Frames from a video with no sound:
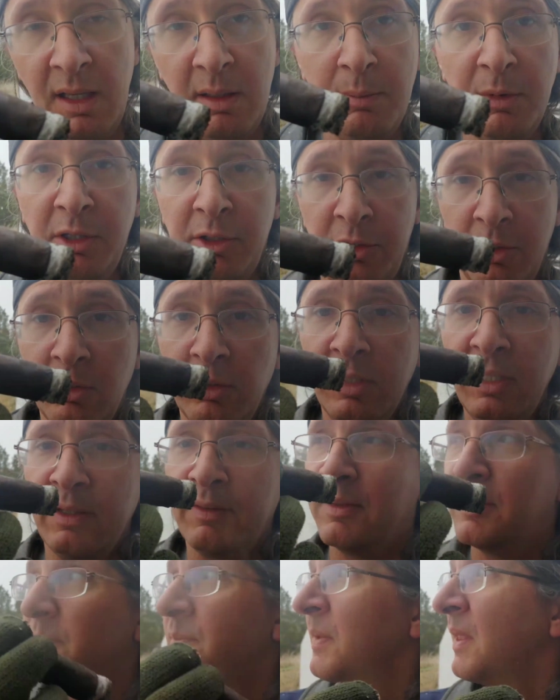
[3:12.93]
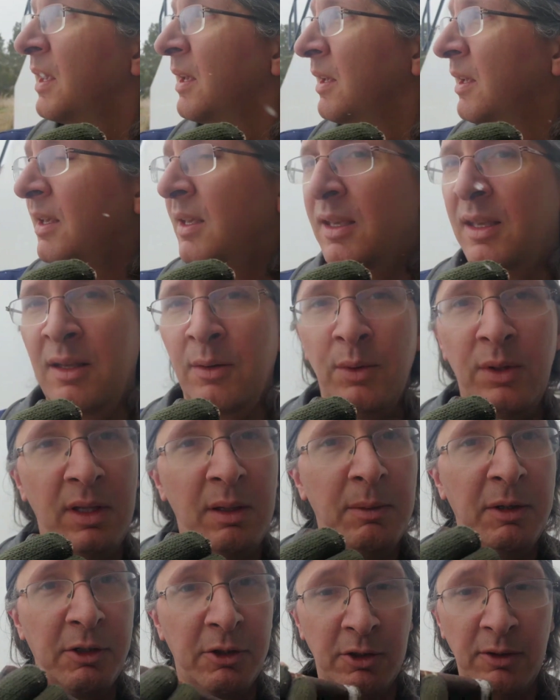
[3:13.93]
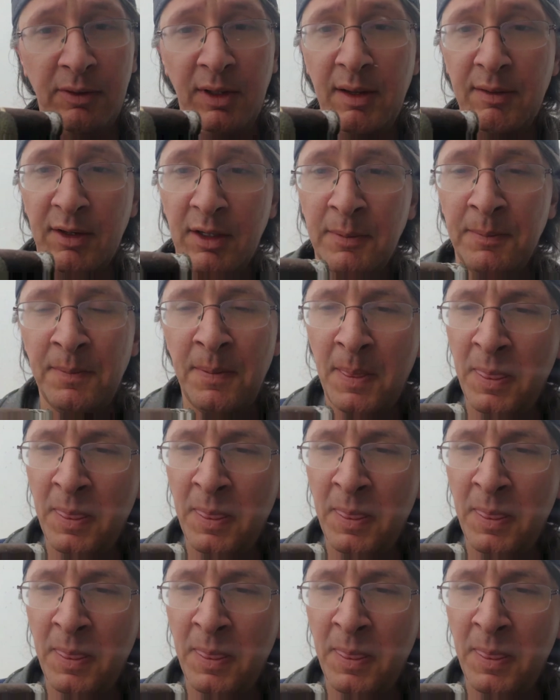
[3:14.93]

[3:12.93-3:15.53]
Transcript: a mature leaf with a mature flavor.